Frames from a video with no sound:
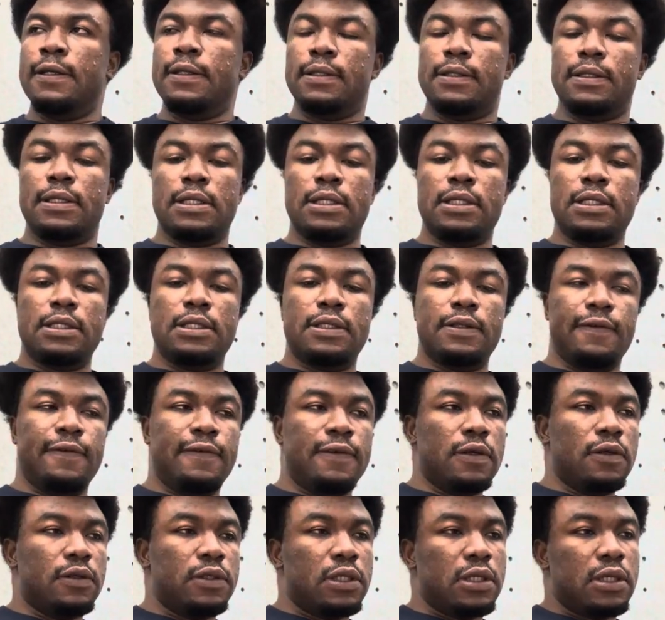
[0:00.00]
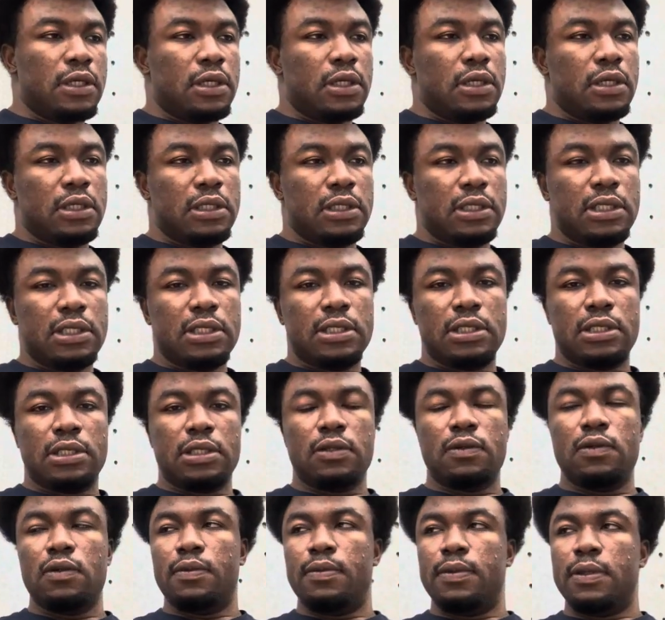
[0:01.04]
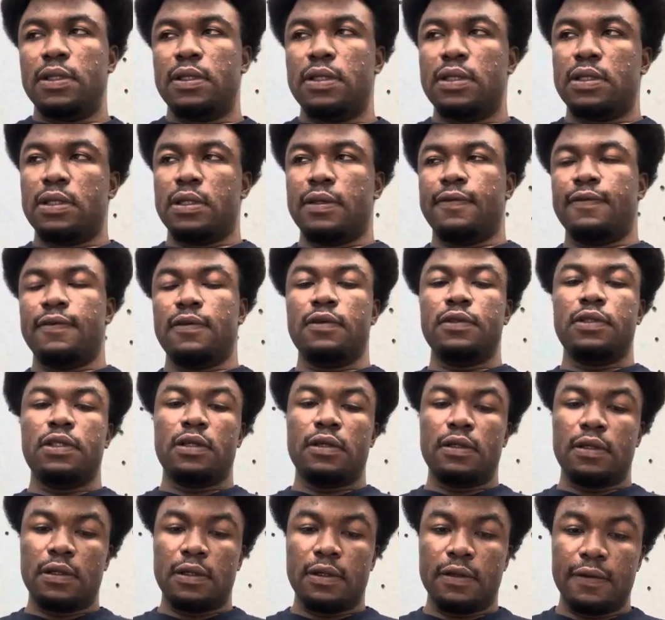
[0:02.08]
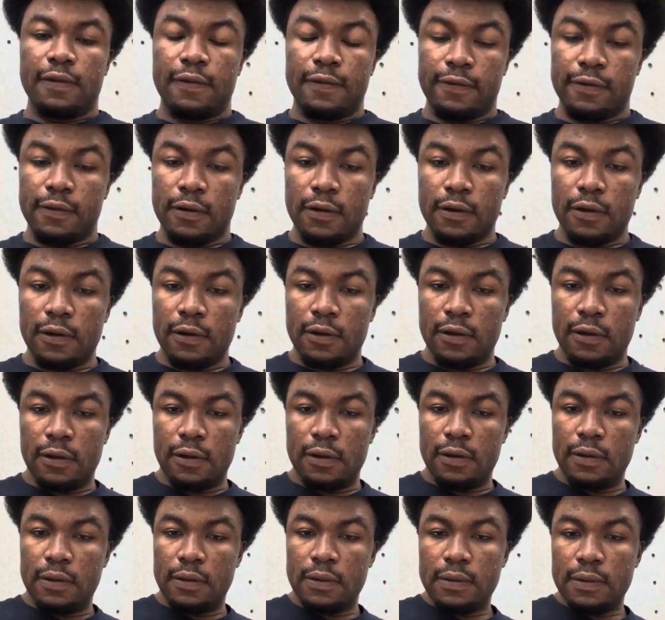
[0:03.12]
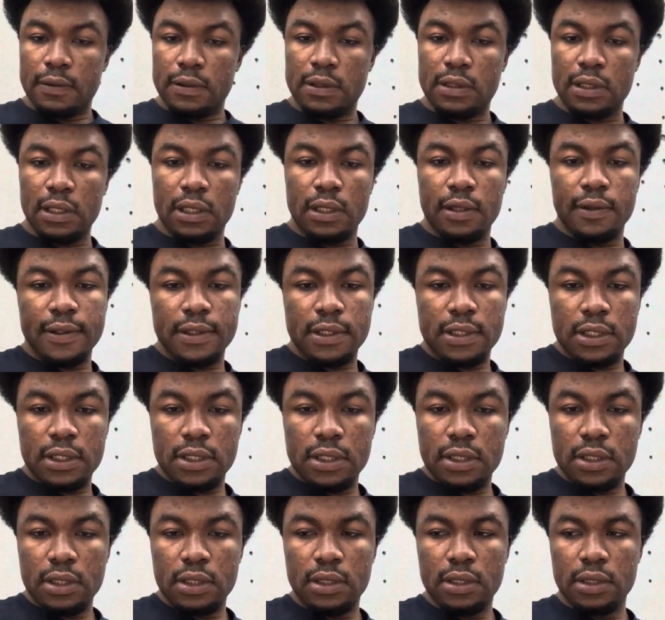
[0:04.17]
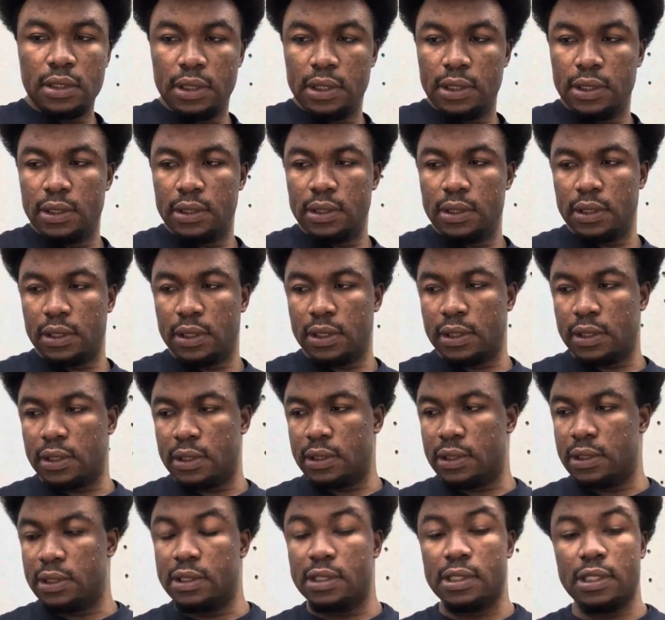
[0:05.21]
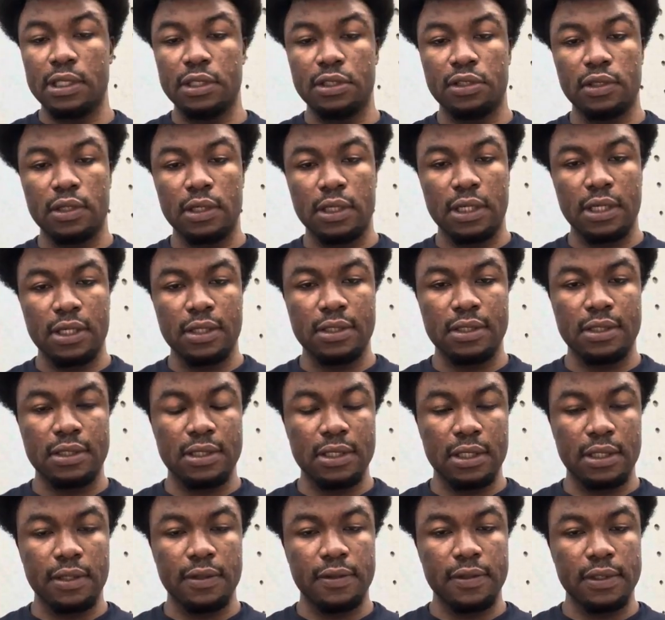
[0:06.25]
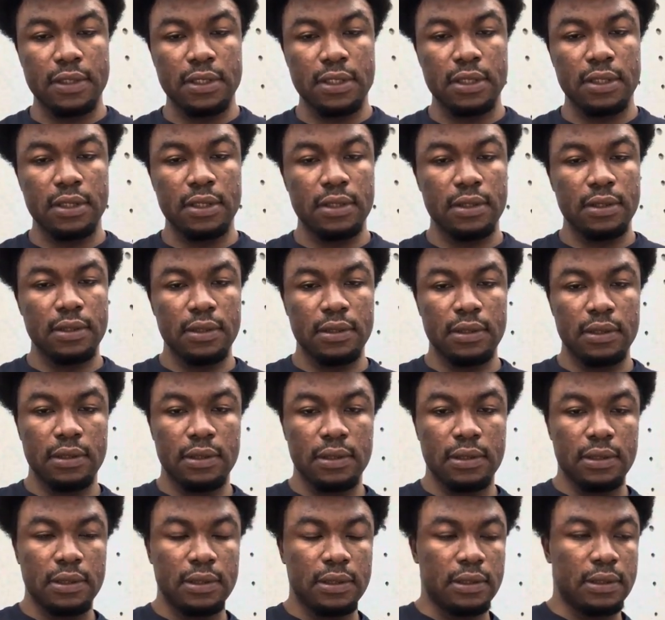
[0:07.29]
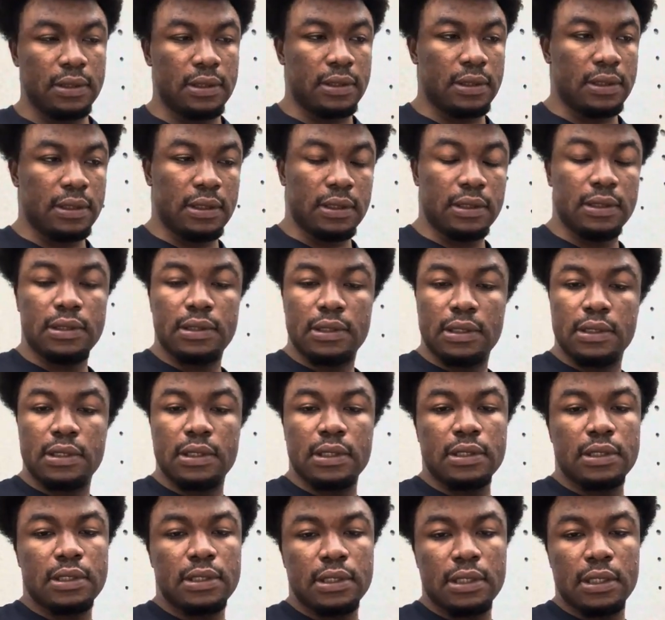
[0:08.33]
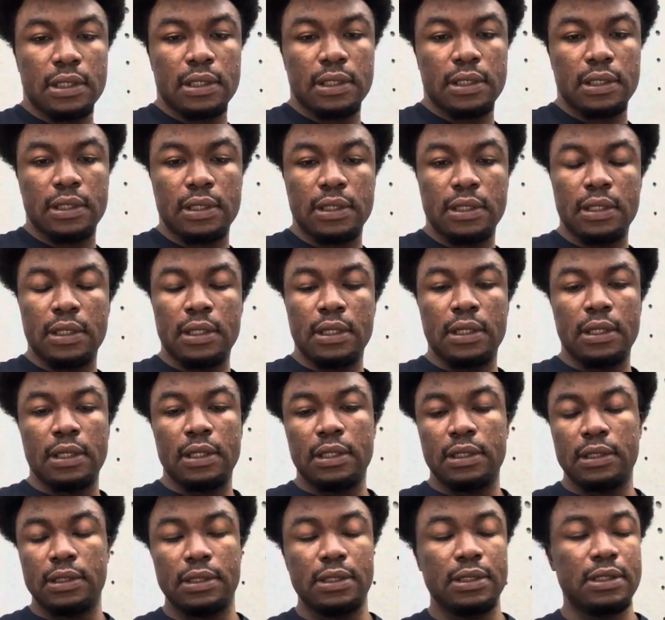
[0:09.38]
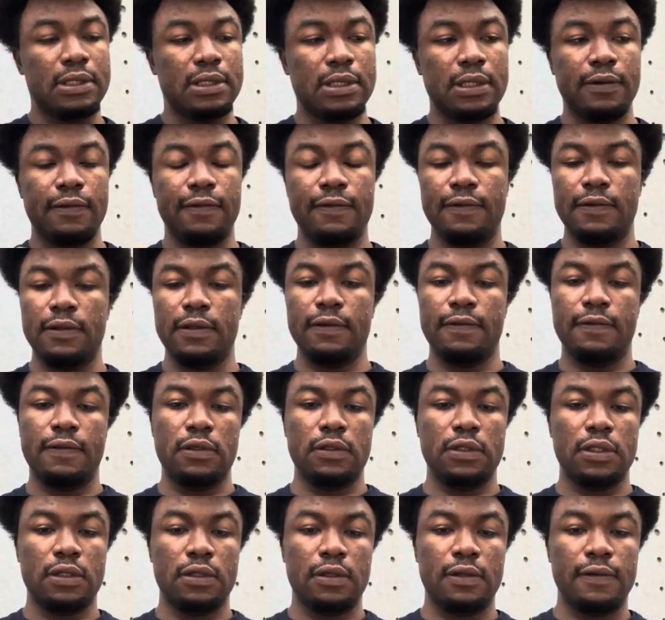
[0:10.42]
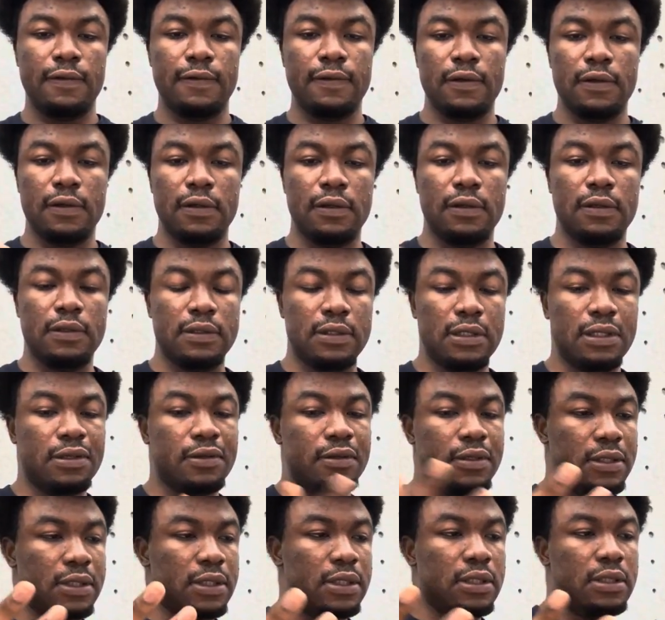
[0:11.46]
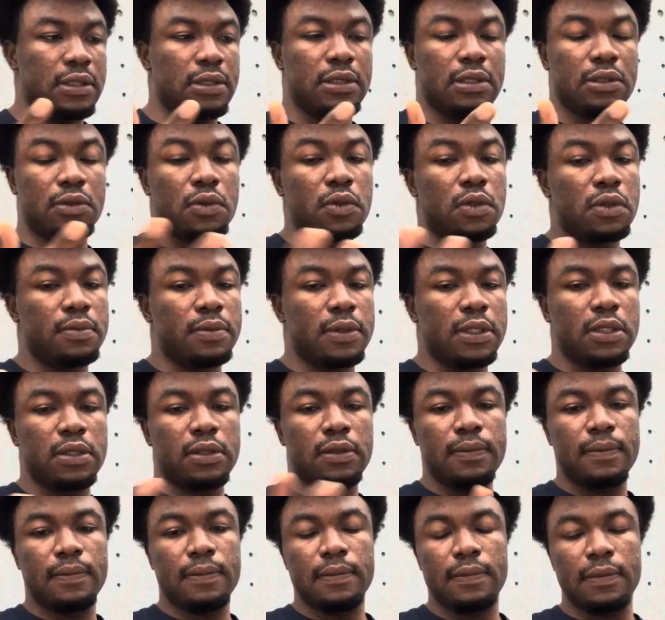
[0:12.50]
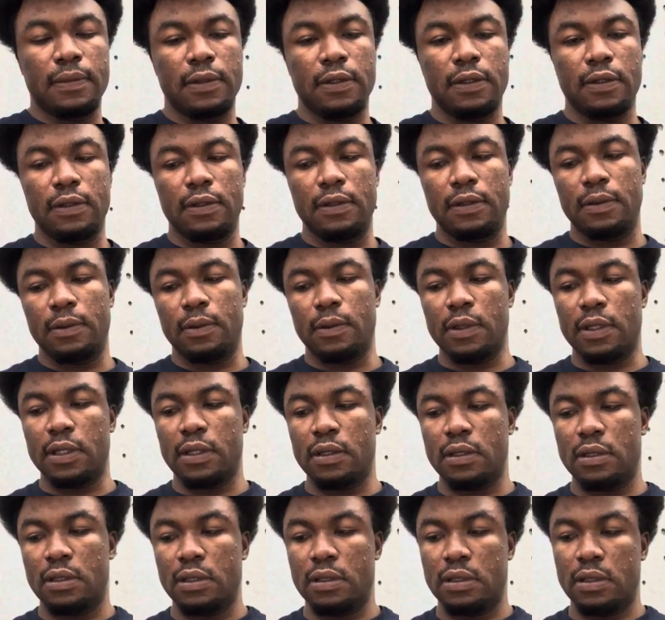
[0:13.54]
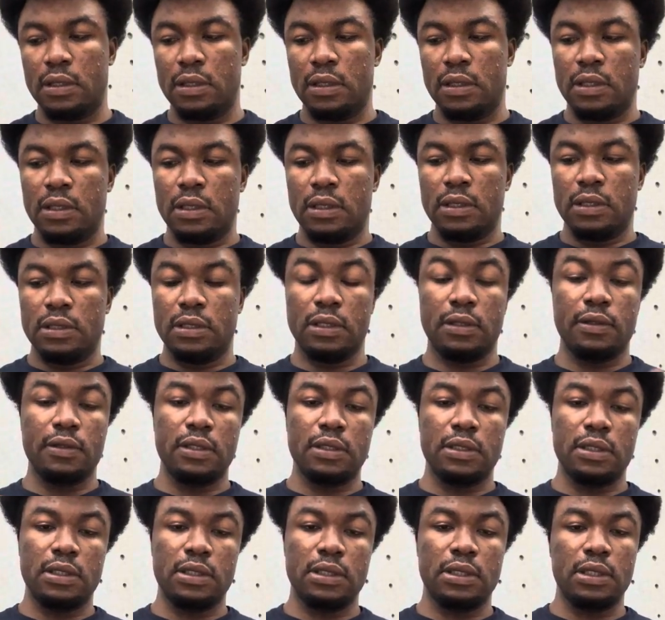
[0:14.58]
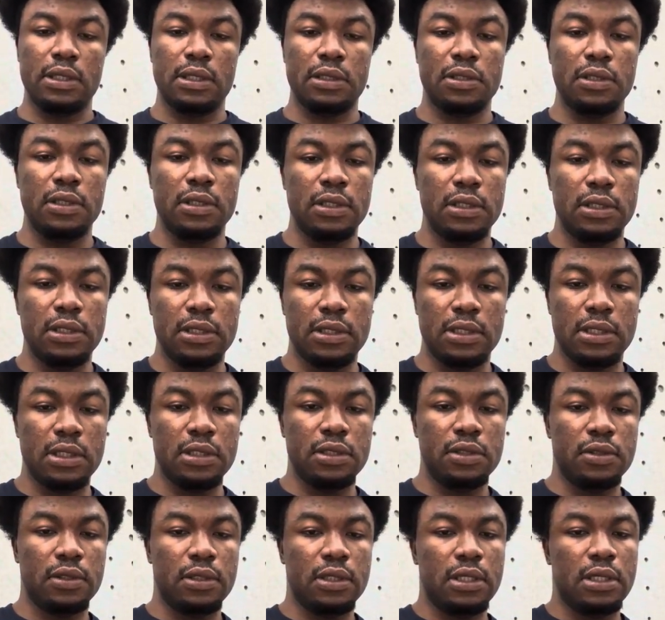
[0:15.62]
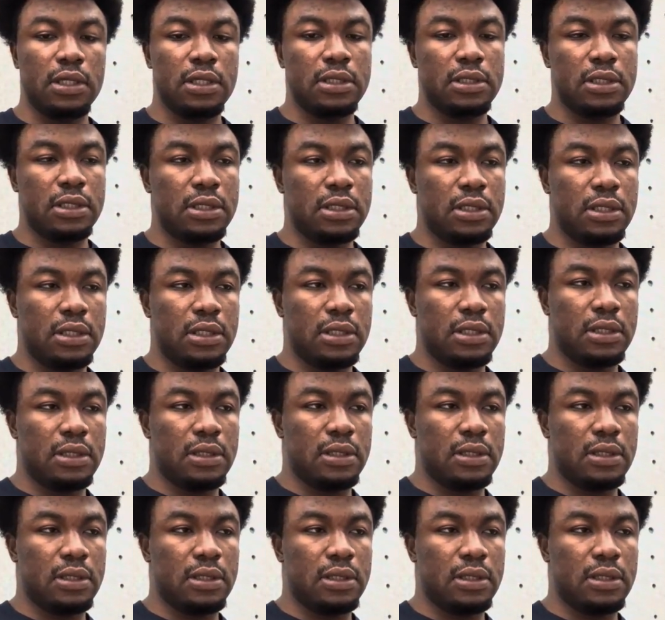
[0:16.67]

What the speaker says: This is the future. This could be a future for security, decentralized security. This is the future of security. It could be where security is actually decentralized, and